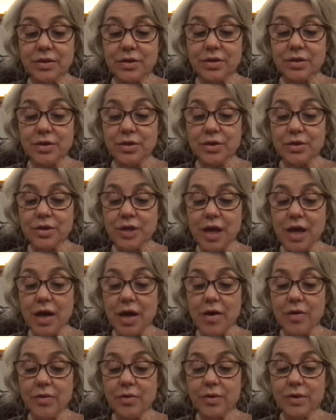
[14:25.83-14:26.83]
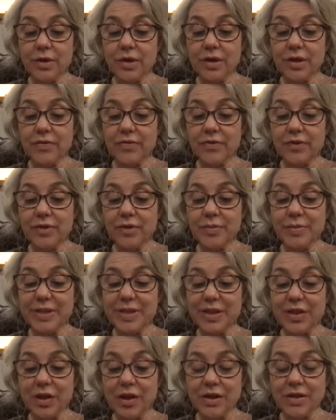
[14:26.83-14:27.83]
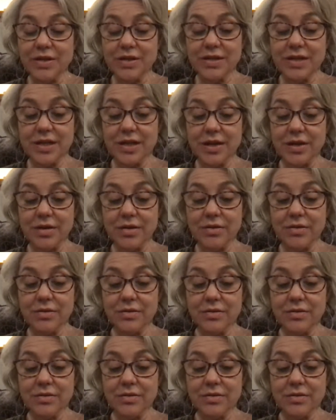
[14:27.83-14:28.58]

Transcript: You'd know if you'd been lost there.